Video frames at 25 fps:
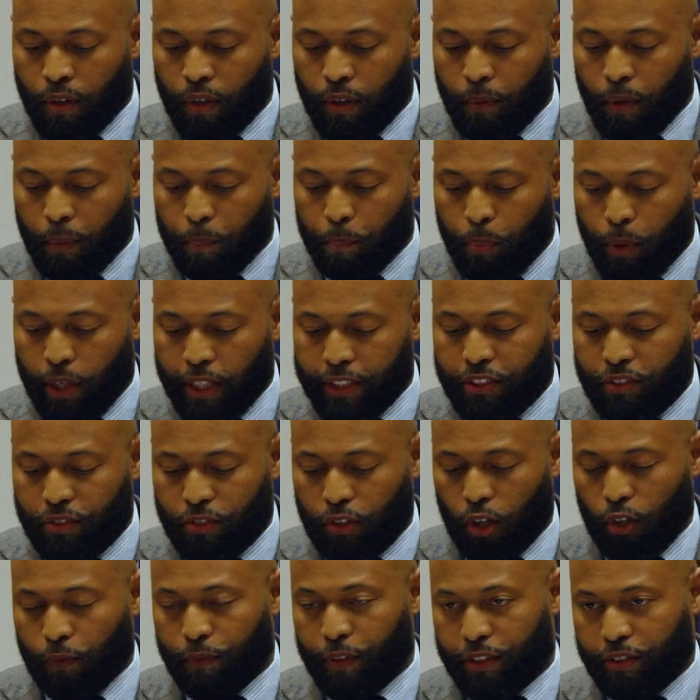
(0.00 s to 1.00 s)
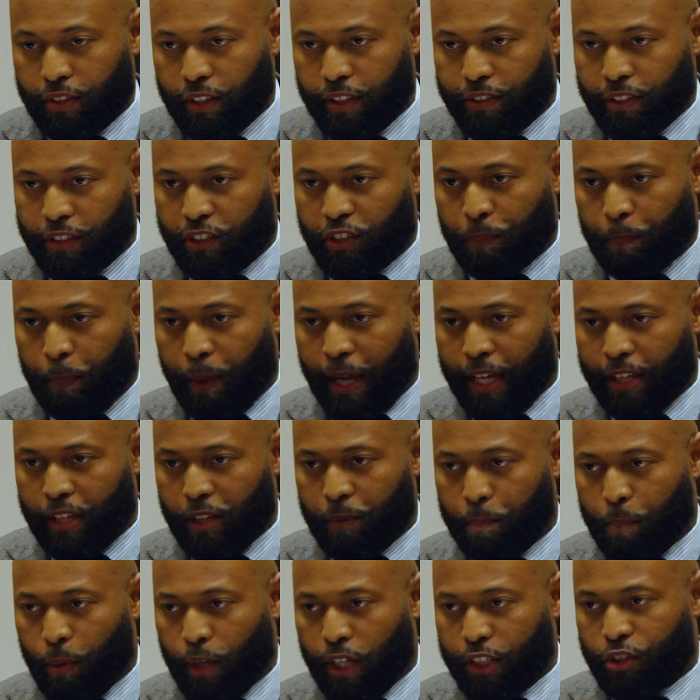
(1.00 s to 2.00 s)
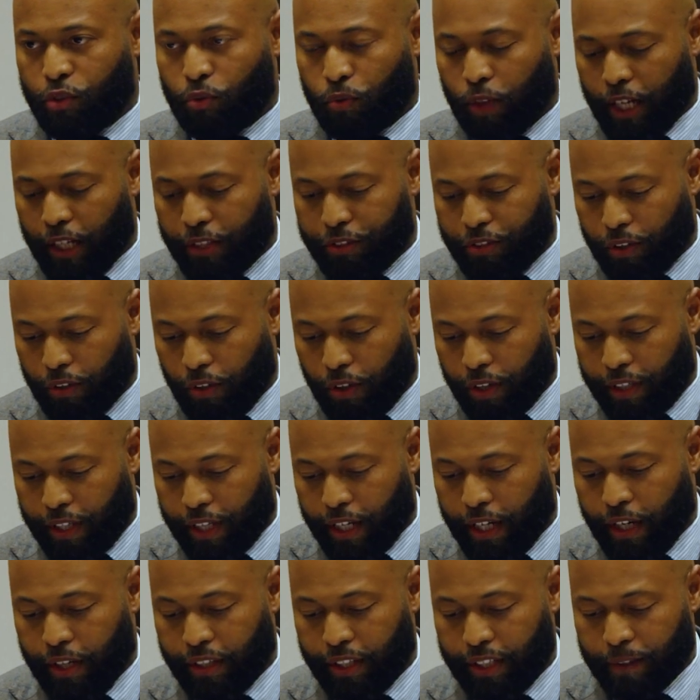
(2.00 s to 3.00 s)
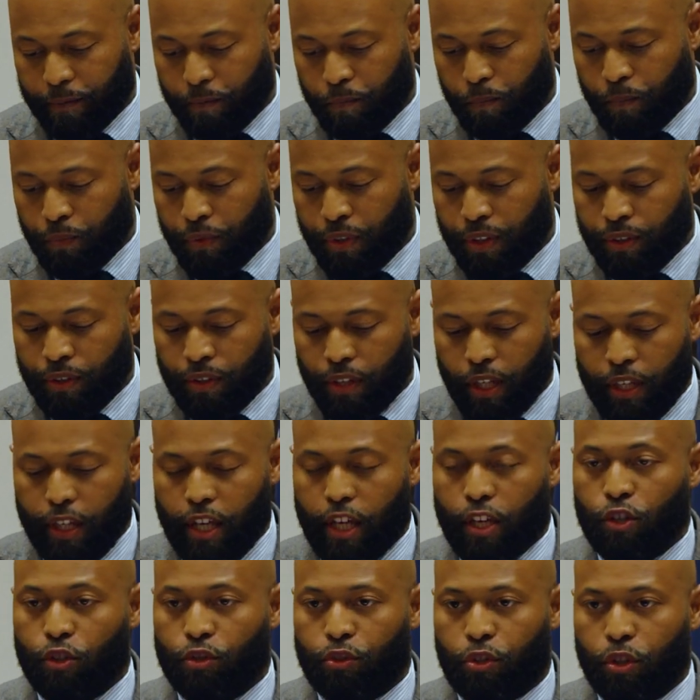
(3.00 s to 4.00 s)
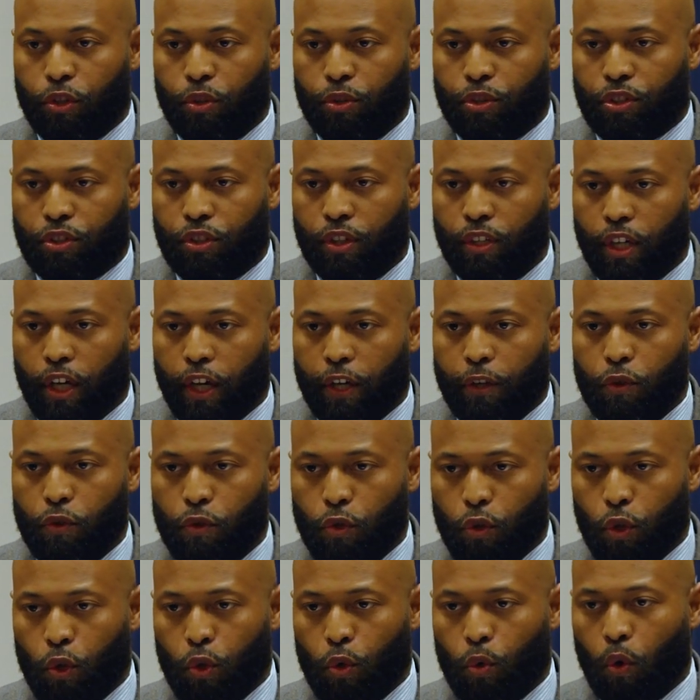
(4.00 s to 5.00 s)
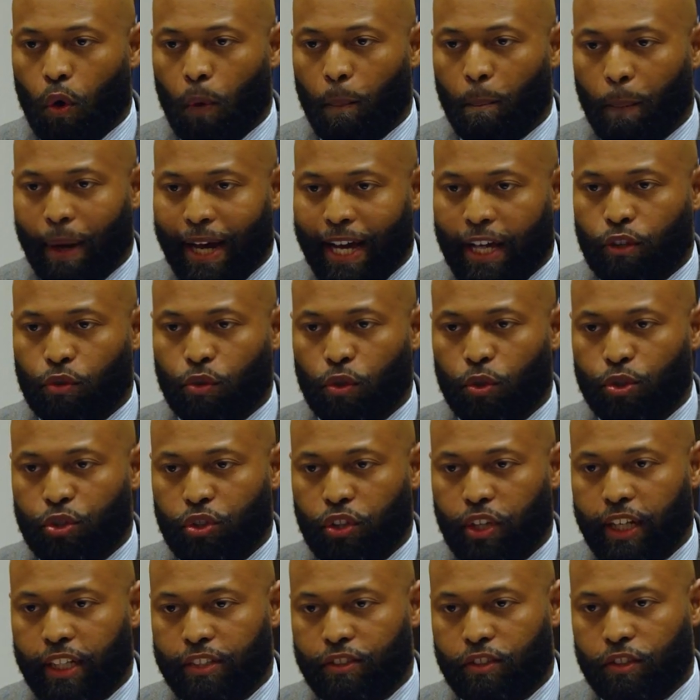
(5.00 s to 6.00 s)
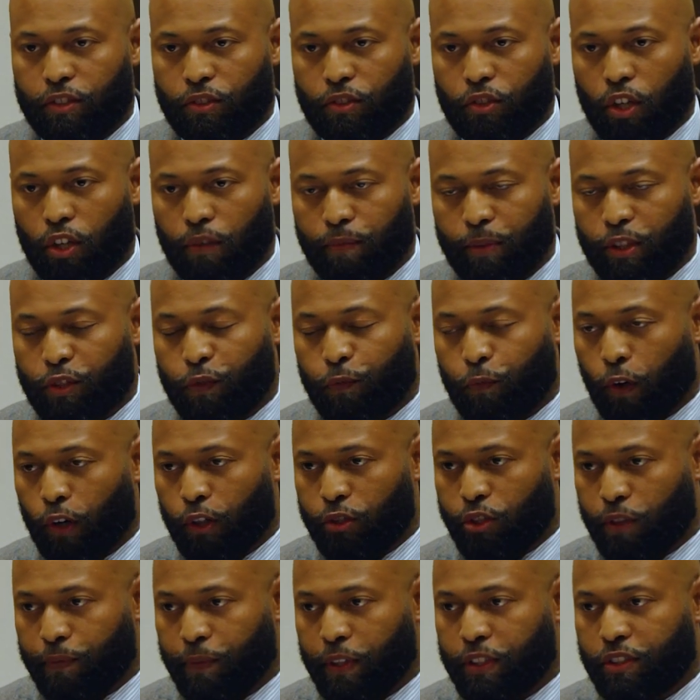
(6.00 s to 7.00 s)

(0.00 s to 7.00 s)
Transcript: bus services, expanded bus routes in our county, and introduced a new micro-transit service, first of its